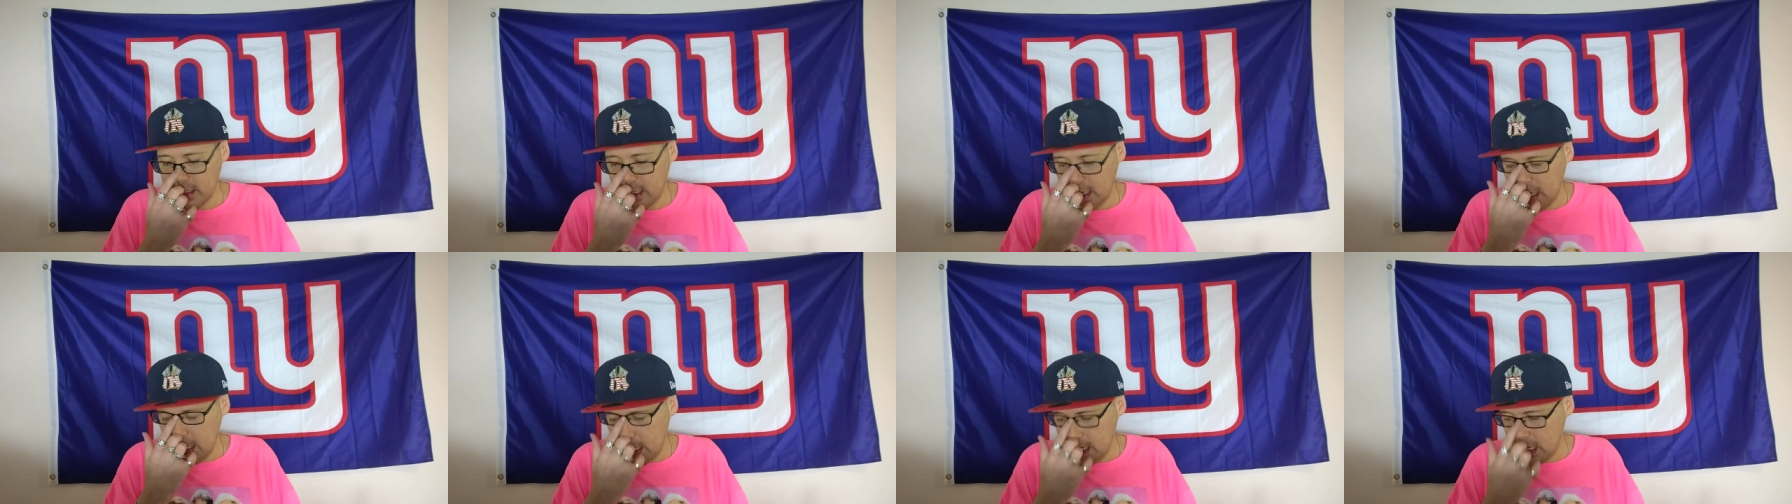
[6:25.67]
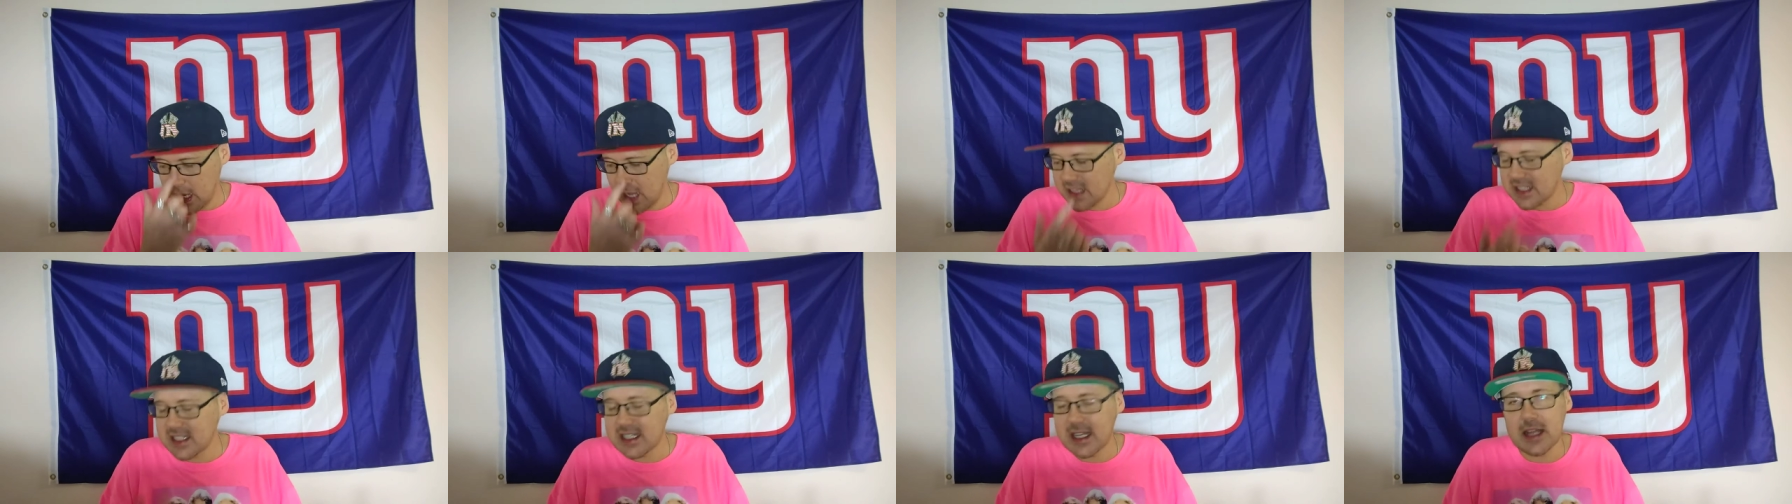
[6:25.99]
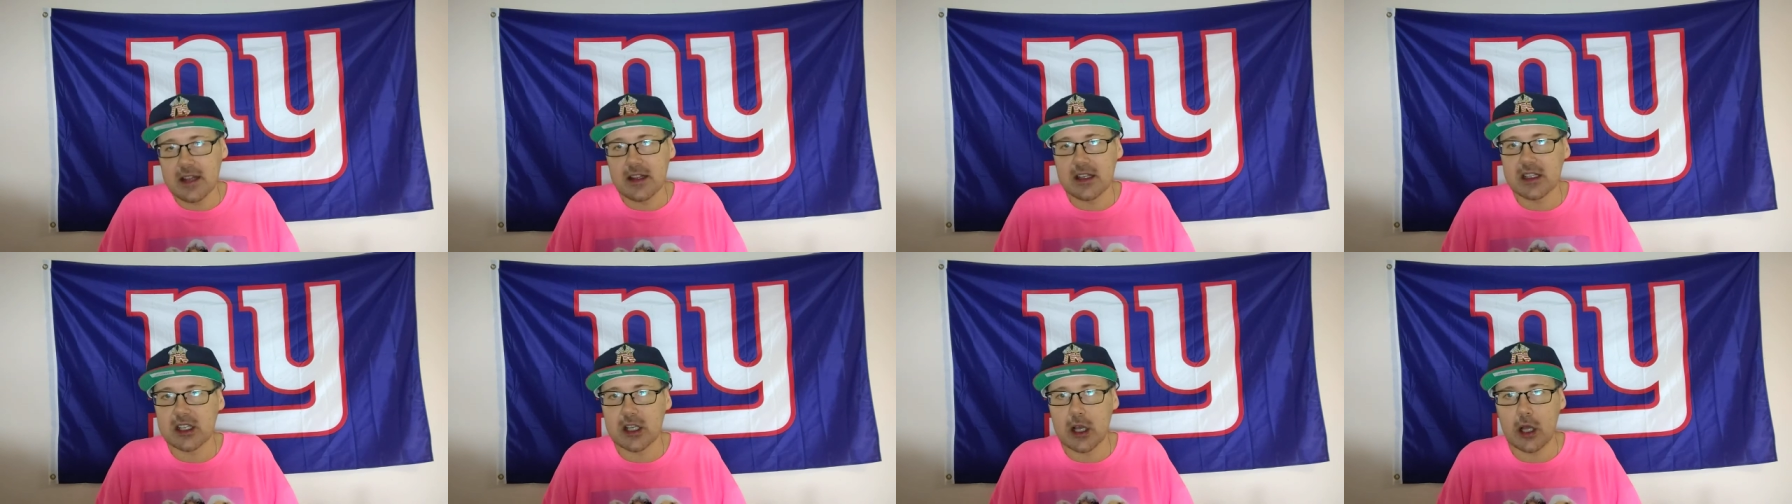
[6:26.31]
I say
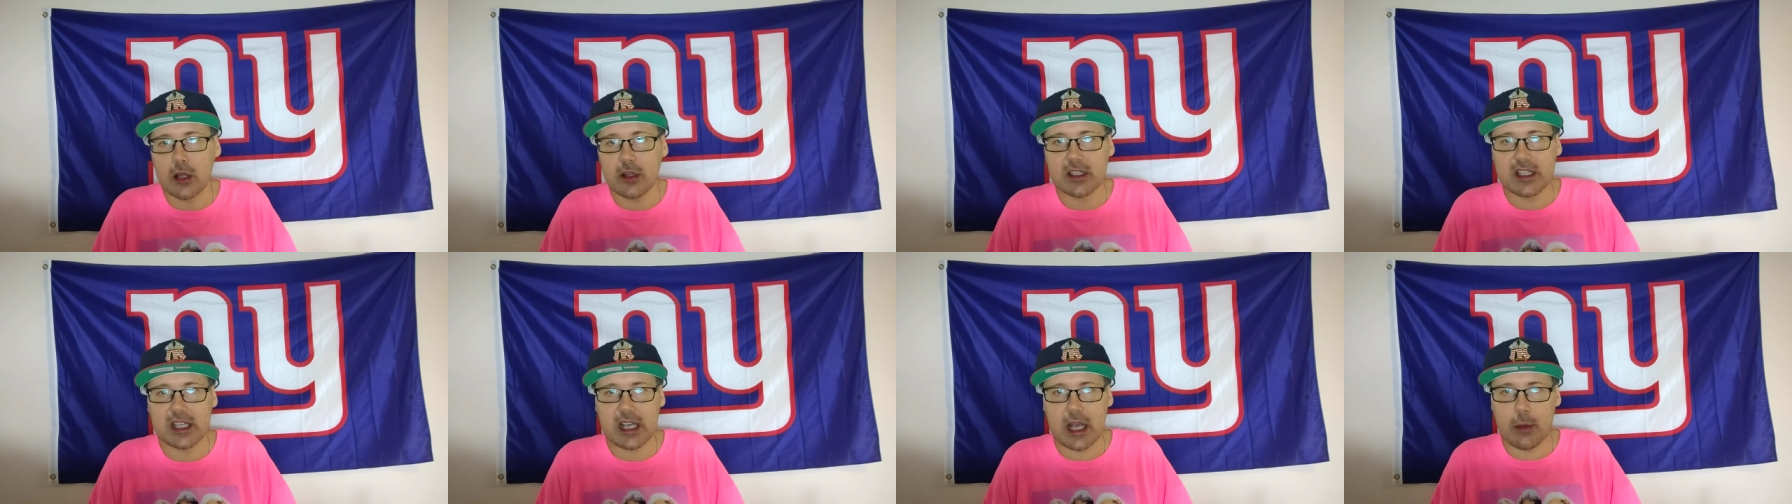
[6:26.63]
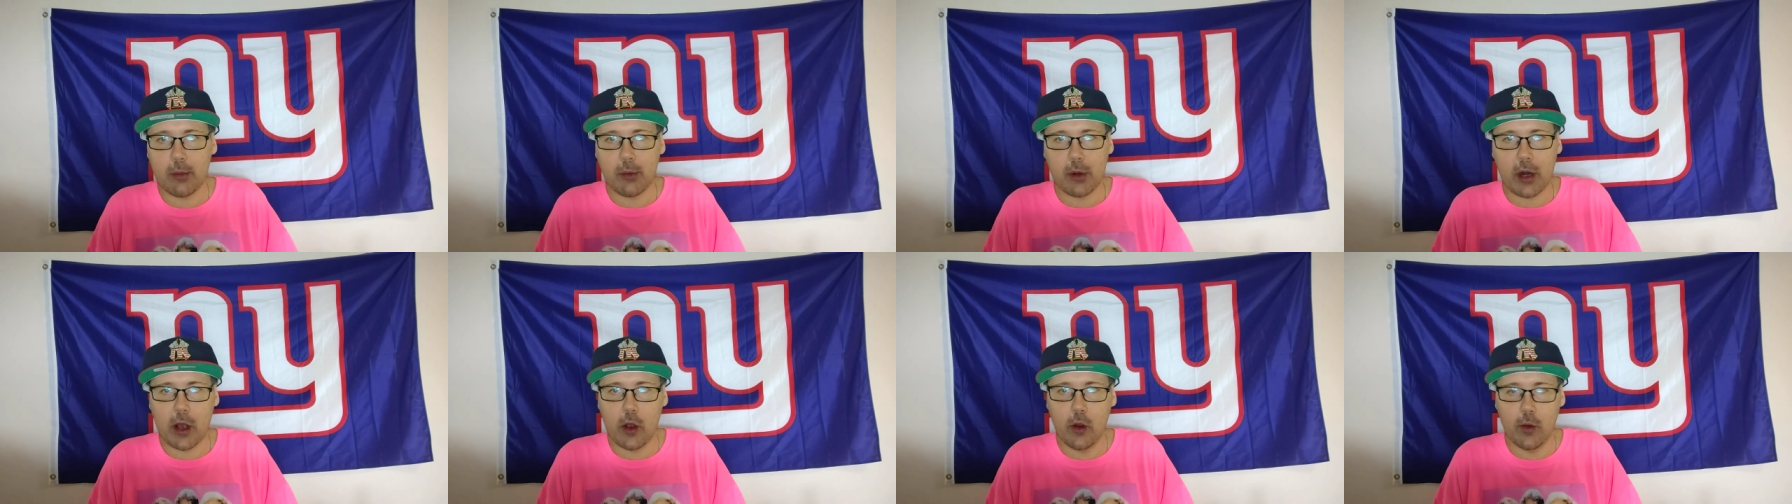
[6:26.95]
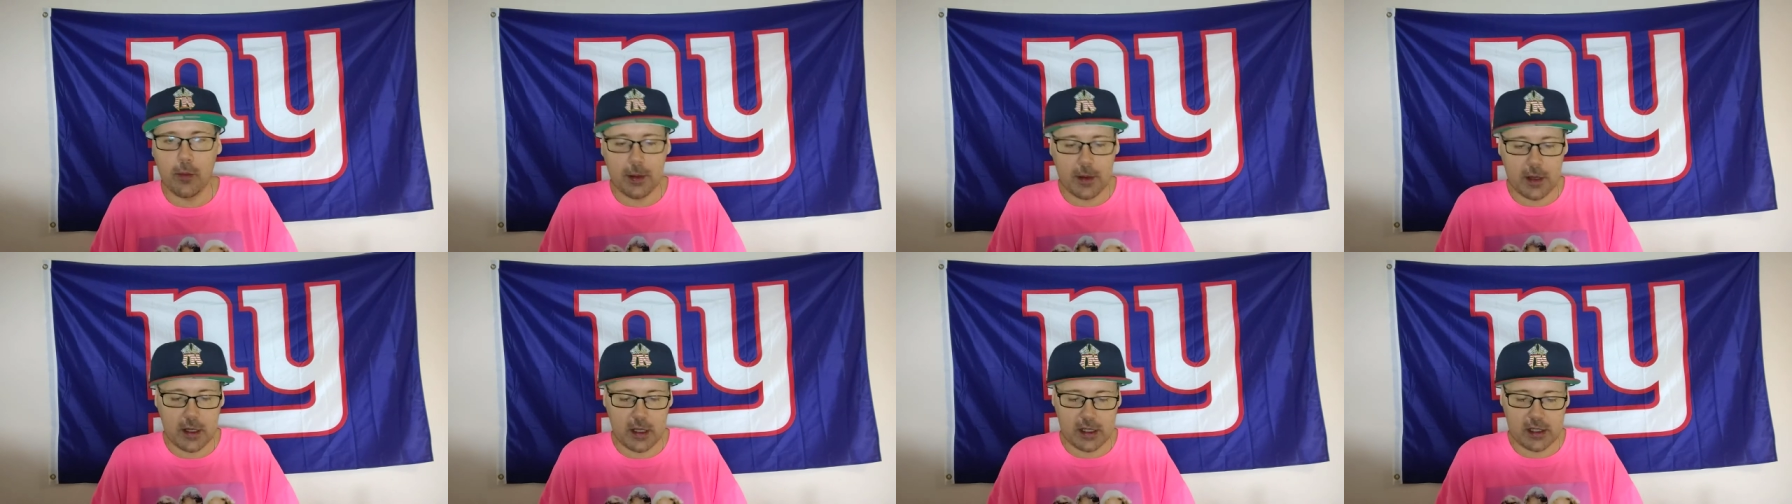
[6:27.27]
this all the time when I
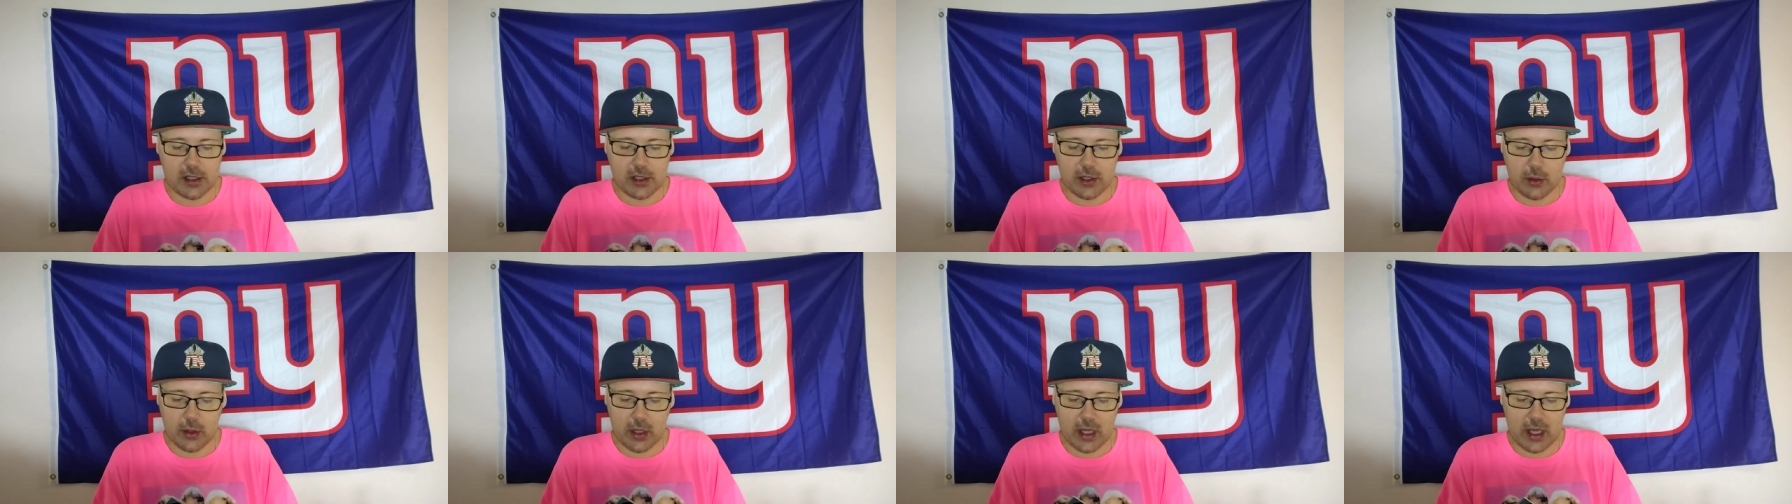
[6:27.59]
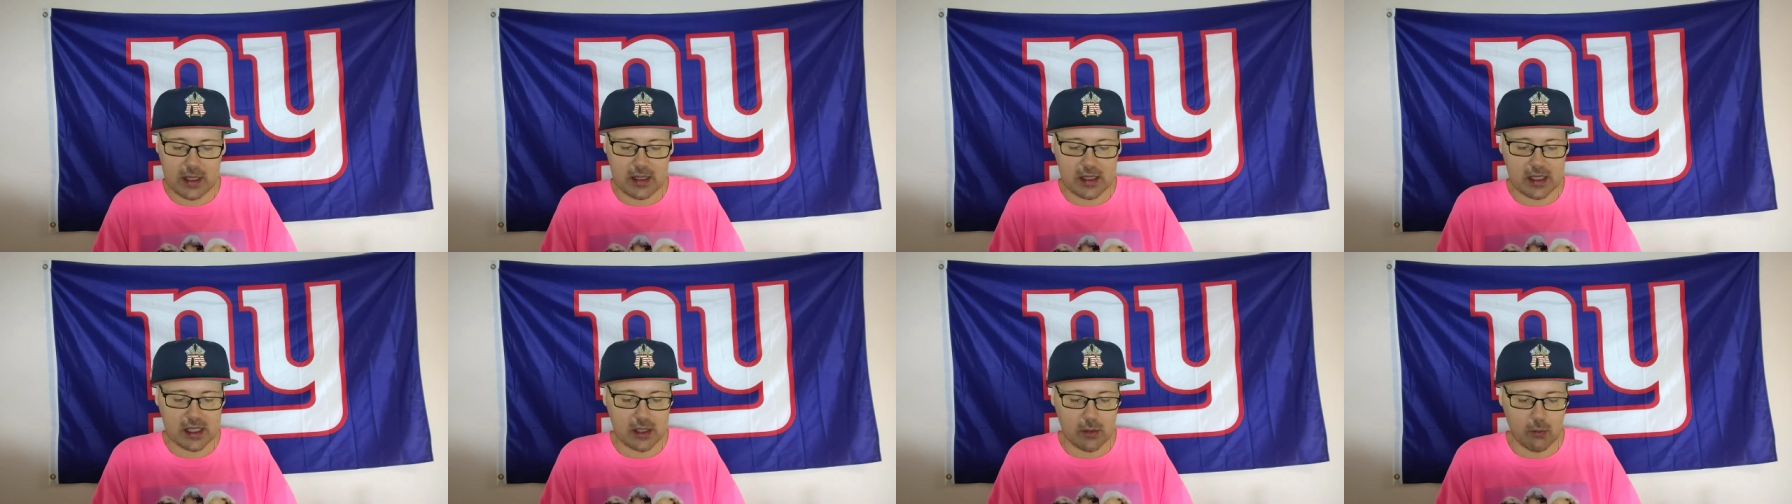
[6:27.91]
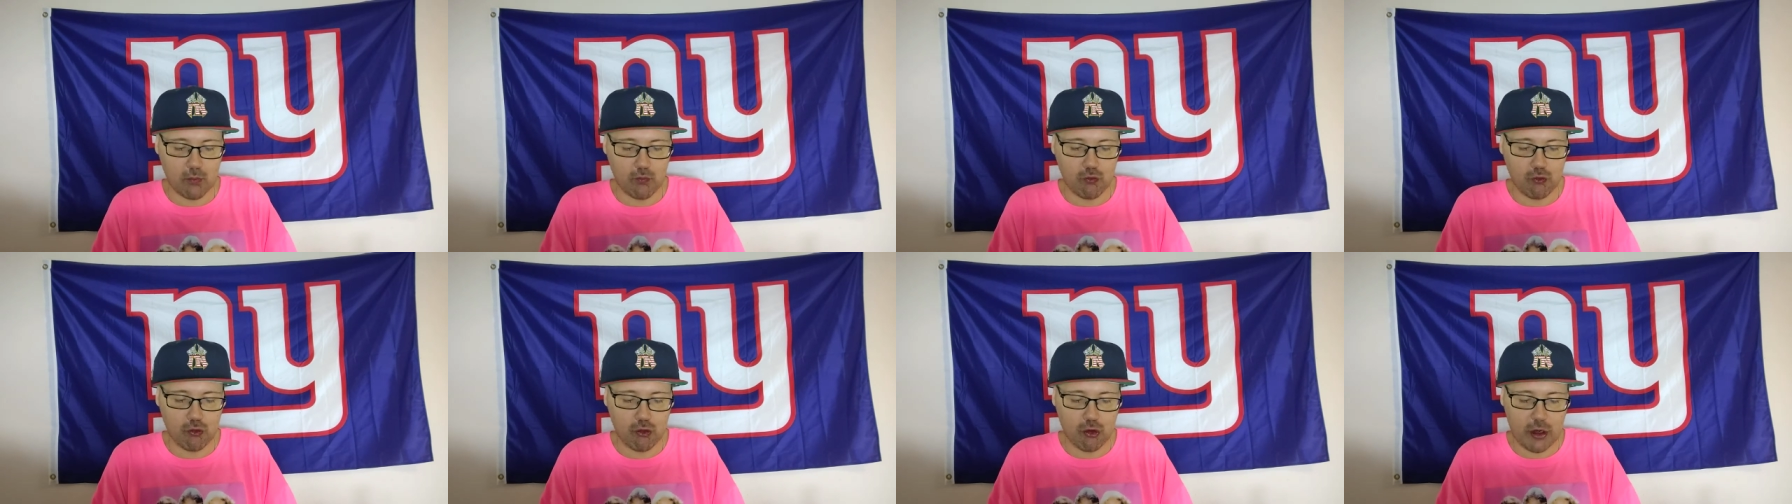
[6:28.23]
open these, you get
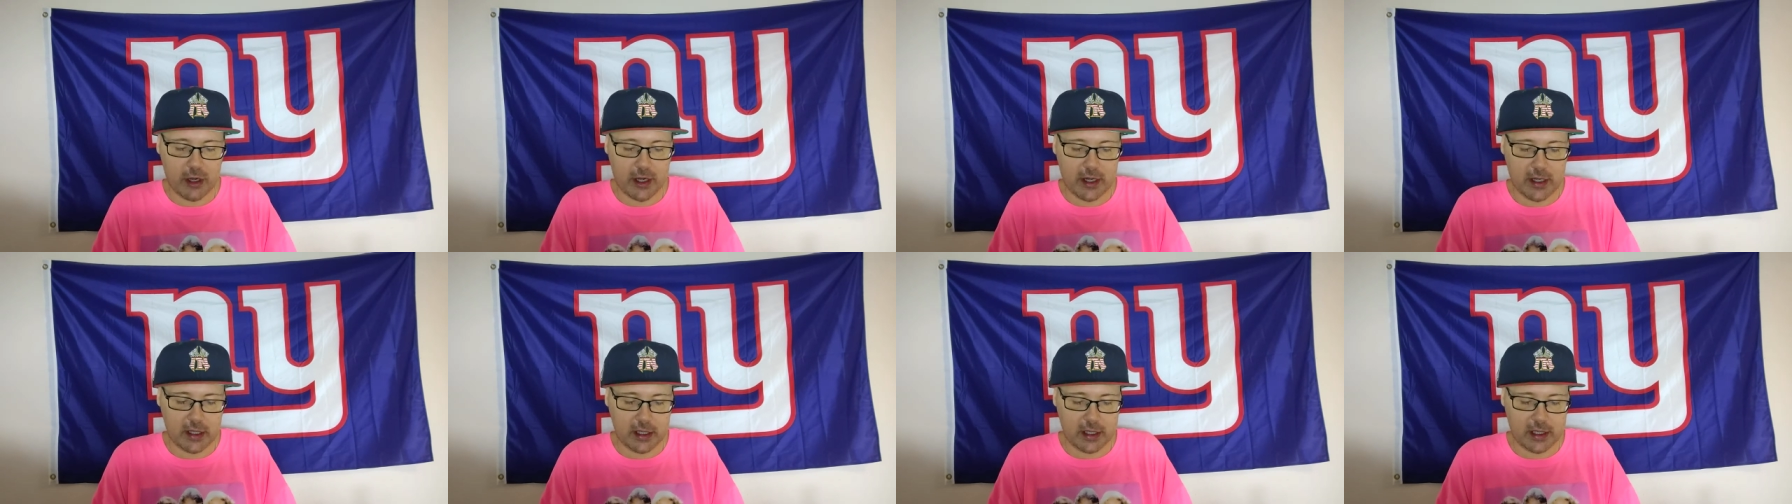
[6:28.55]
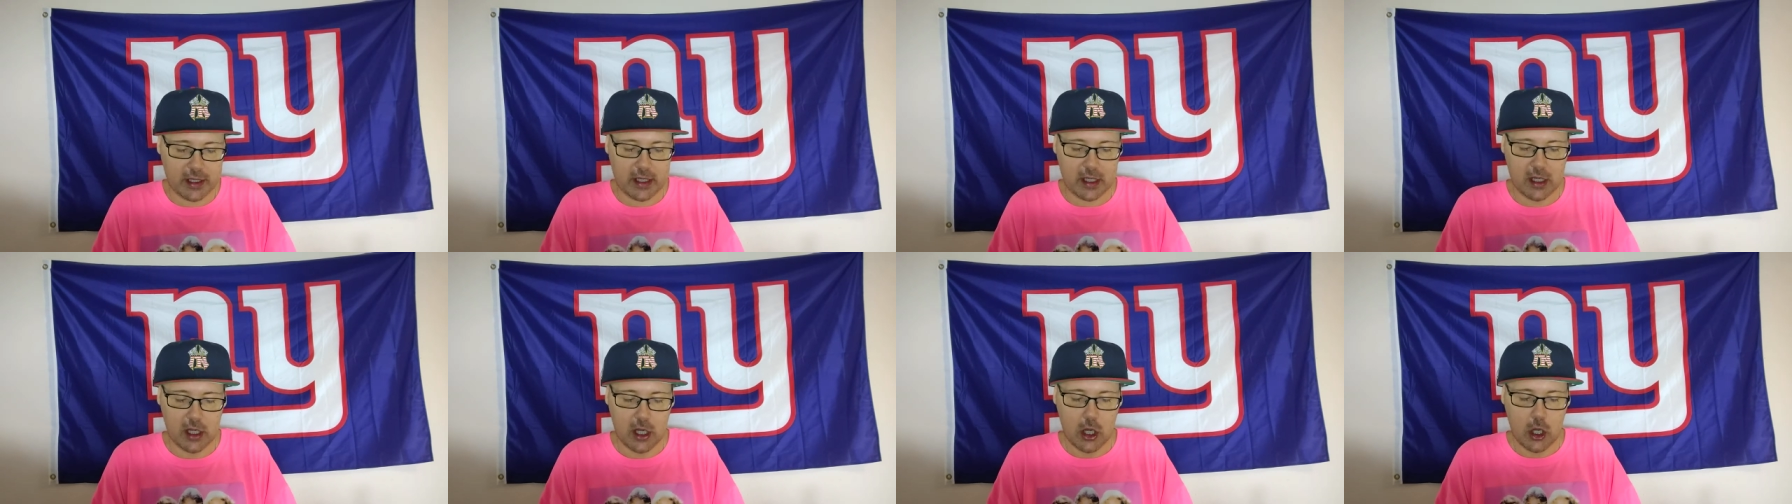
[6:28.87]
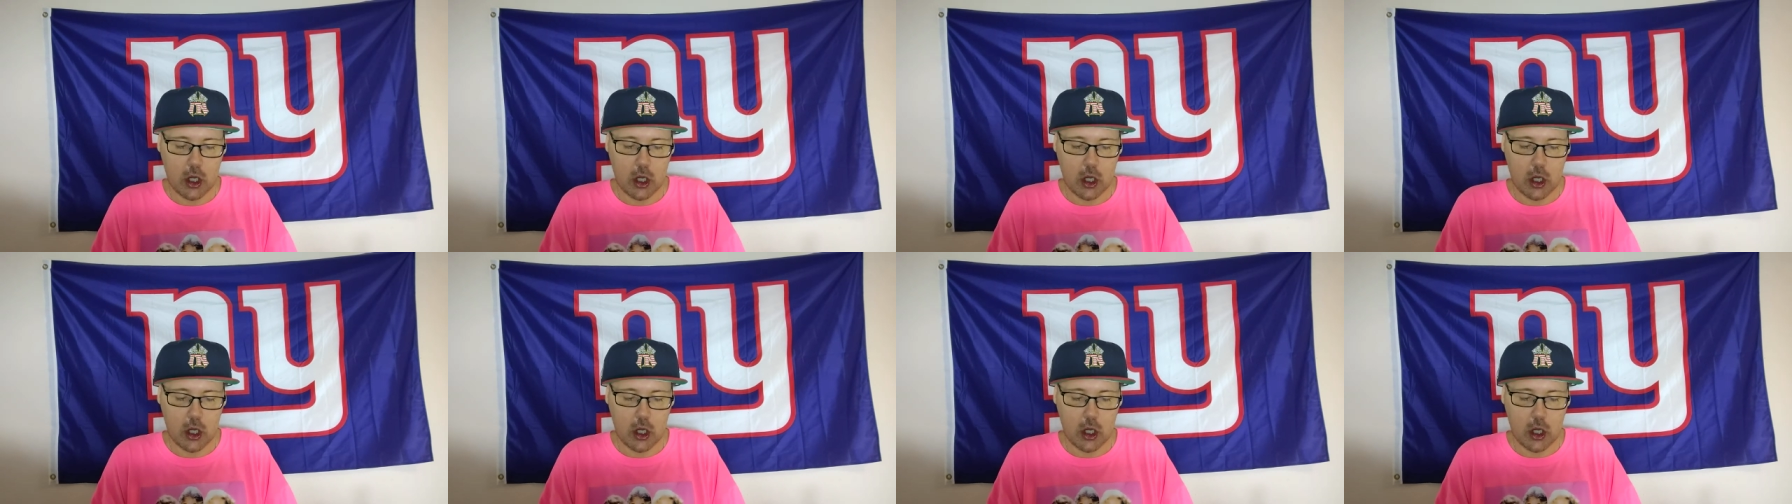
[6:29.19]
some really,